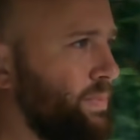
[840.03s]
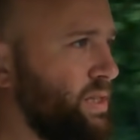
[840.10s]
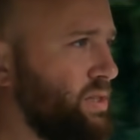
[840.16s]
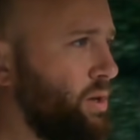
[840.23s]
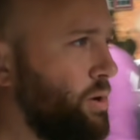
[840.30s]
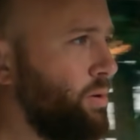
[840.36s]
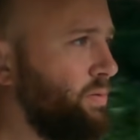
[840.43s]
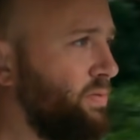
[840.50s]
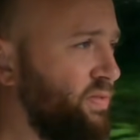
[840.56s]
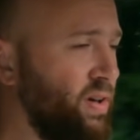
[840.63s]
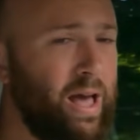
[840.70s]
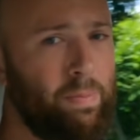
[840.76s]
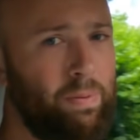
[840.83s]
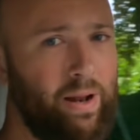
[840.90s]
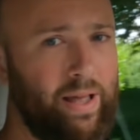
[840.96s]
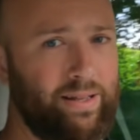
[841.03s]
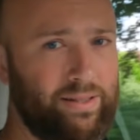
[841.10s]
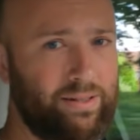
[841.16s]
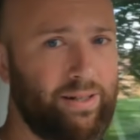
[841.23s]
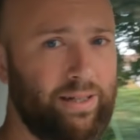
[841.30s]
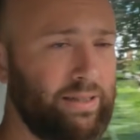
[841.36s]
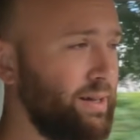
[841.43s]
So fair play
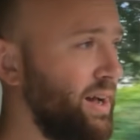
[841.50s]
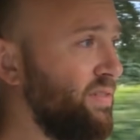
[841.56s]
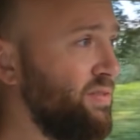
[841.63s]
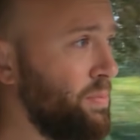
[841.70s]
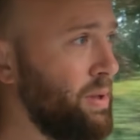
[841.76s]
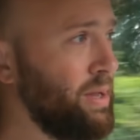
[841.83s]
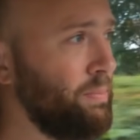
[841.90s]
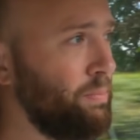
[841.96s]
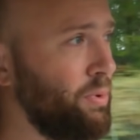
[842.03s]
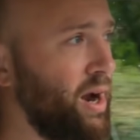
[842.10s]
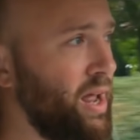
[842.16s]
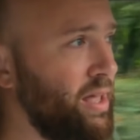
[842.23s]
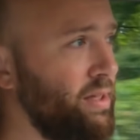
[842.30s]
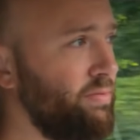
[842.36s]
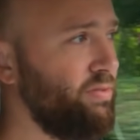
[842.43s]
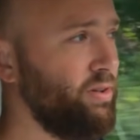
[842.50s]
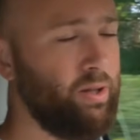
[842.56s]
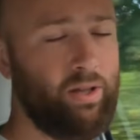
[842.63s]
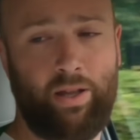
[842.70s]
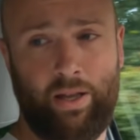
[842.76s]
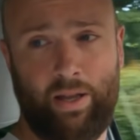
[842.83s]
to Hyundai for being brave, for